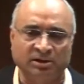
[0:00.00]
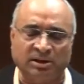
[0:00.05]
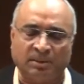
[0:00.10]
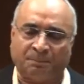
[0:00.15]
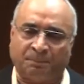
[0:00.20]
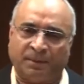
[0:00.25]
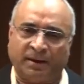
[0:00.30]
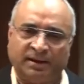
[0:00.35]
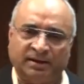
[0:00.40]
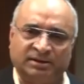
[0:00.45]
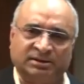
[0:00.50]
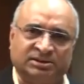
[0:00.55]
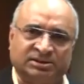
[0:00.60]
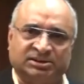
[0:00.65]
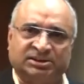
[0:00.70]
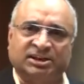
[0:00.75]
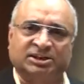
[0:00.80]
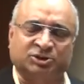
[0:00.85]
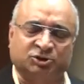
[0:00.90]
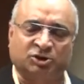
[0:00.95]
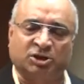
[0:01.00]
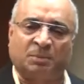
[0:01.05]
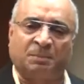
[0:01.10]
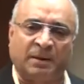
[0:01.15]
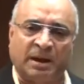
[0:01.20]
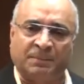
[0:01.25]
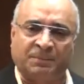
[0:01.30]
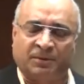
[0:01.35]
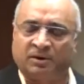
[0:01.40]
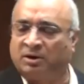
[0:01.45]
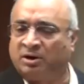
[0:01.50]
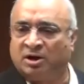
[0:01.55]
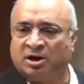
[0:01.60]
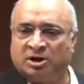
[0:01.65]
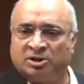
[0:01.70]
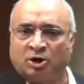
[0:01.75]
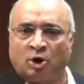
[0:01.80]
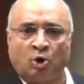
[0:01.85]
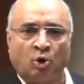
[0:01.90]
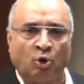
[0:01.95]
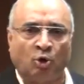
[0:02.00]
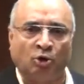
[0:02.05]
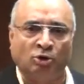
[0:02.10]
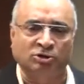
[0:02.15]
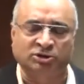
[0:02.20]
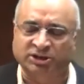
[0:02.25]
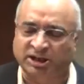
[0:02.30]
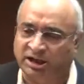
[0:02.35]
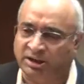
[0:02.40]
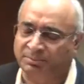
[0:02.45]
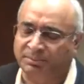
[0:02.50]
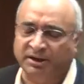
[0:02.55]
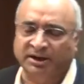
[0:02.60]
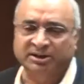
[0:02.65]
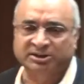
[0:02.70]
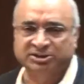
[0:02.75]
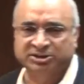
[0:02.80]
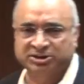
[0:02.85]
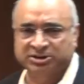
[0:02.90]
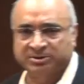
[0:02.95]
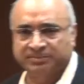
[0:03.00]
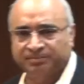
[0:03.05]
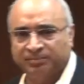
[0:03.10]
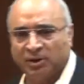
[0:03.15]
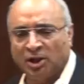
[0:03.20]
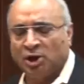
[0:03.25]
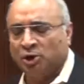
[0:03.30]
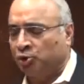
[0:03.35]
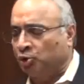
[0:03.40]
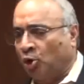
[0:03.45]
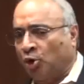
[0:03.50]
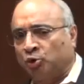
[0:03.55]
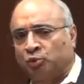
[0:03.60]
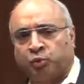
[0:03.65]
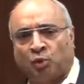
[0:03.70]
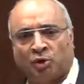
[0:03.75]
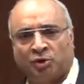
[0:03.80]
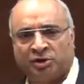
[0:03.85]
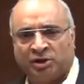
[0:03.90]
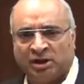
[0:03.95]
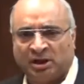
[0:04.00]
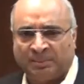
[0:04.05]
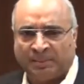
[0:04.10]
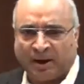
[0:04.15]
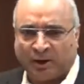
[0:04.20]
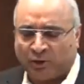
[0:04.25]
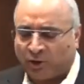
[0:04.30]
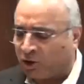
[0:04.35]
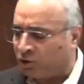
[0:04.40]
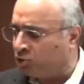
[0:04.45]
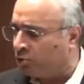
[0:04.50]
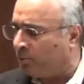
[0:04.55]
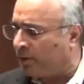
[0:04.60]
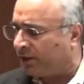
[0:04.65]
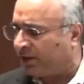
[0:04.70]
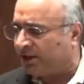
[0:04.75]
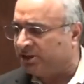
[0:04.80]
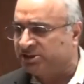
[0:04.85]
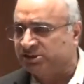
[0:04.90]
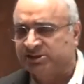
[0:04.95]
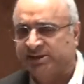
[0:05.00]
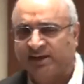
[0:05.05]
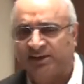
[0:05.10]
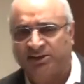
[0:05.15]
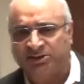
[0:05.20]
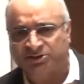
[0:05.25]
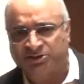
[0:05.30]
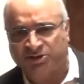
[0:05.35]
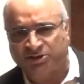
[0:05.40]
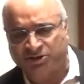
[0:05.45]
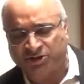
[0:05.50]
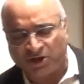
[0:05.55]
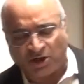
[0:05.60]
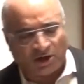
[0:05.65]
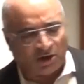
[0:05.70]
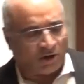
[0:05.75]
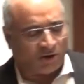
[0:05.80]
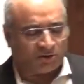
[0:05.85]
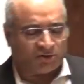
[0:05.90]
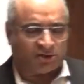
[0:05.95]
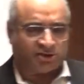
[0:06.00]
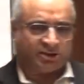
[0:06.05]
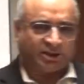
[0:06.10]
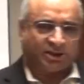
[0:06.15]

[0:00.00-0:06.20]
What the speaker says: The pen sticks to the paper the whole 10 minutes. Don't worry about are you making sentences, or the